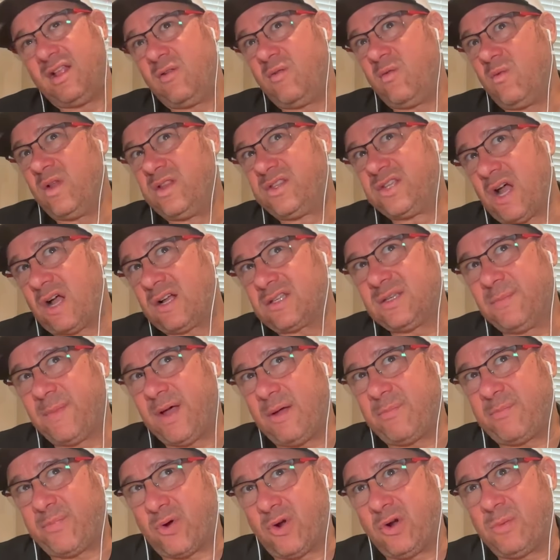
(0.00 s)
We talked
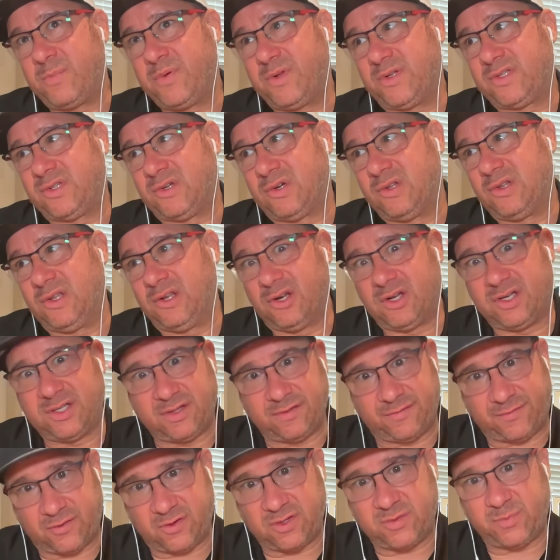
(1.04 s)
about purpose earlier as the
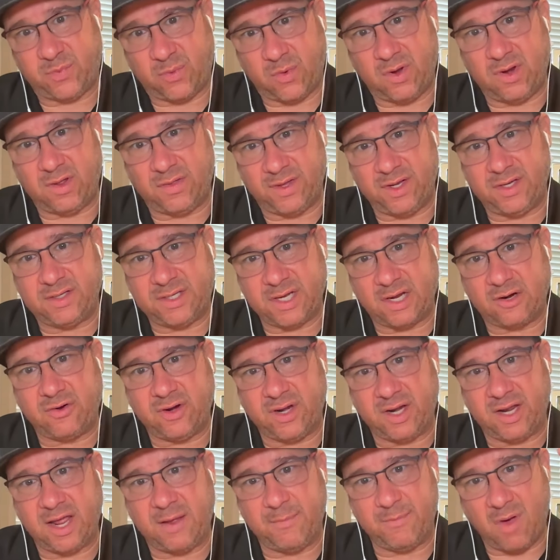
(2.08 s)
first point on the
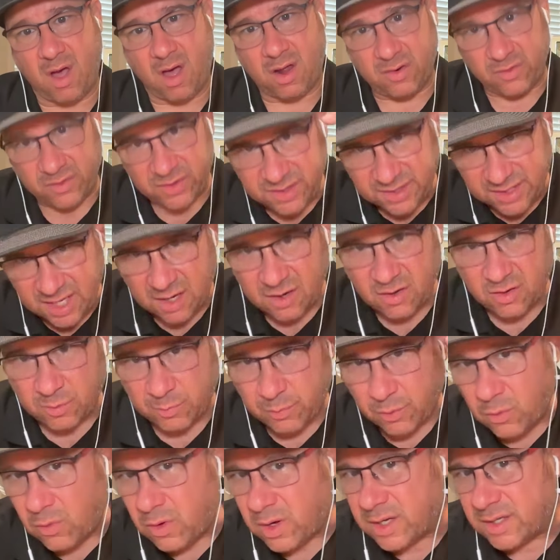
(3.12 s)
integrity game model. There's 10 other
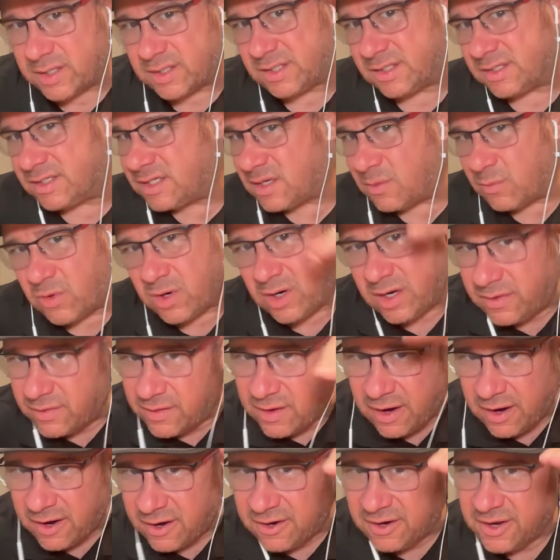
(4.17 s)
points, and somewhere in
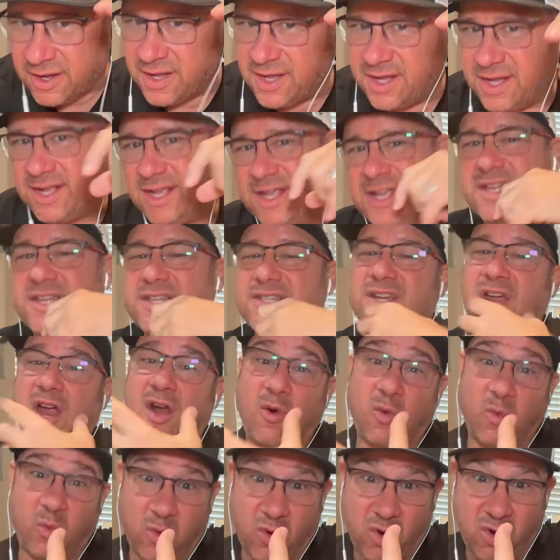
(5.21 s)
there is
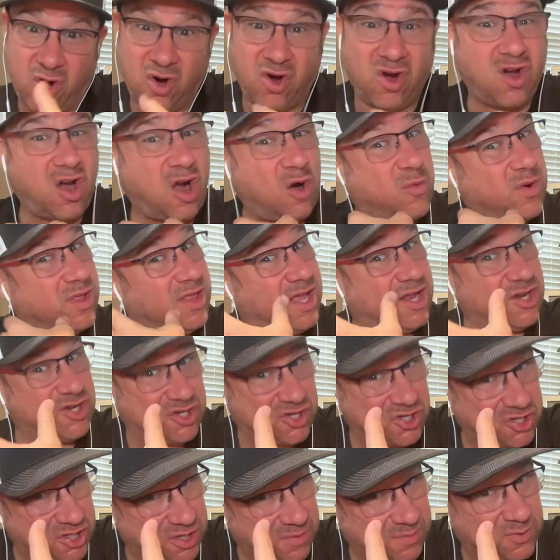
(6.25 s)
our word, our
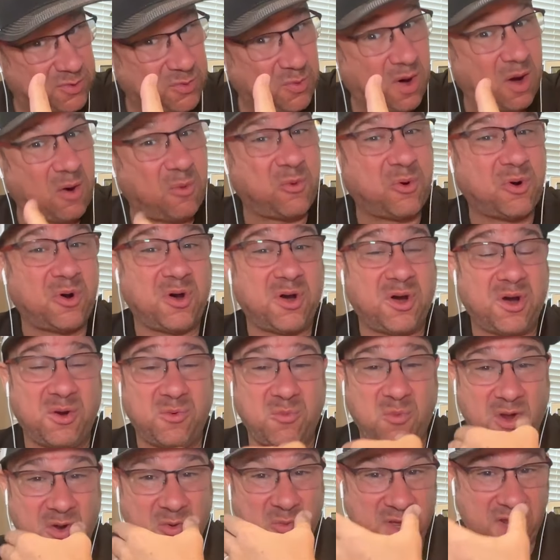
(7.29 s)
relationship to our word.
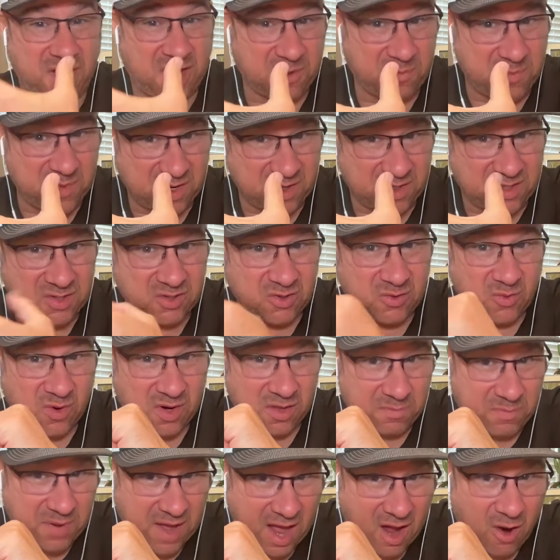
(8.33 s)
What do we commit to? What are
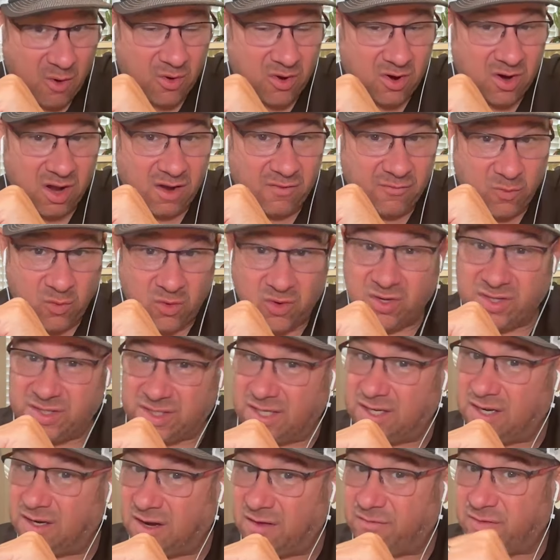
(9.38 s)
the power of words
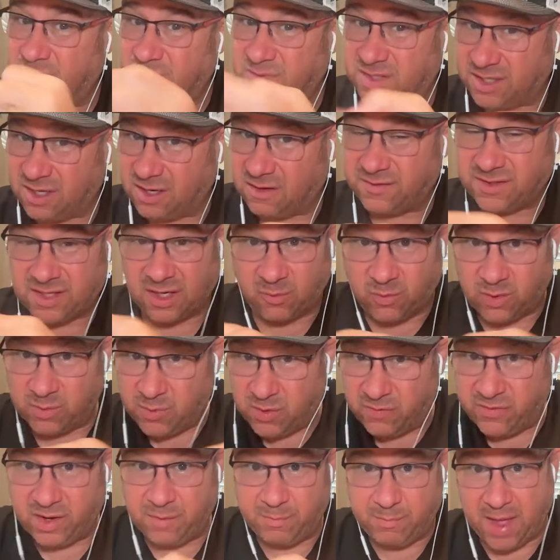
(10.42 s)
in and of themselves? Like
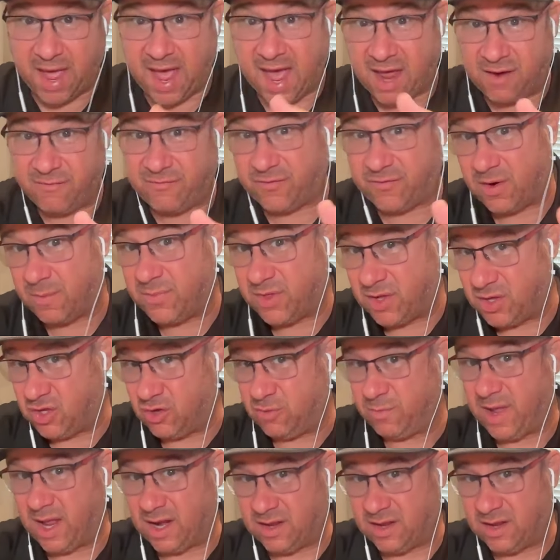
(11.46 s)
removing bad from the you